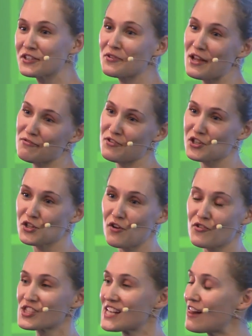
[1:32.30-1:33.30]
a brand vision
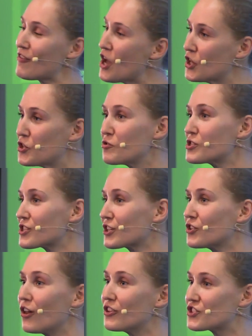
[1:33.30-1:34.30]
of yourself, use
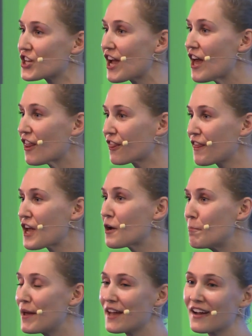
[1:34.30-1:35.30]
technology, think
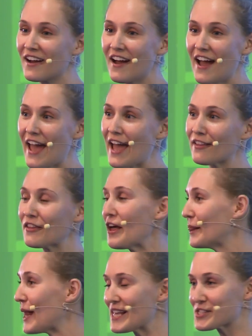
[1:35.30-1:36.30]
big, and
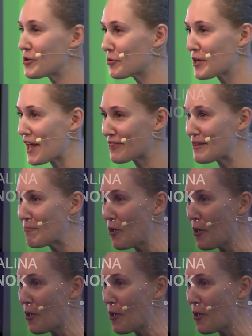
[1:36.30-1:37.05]
let's go get them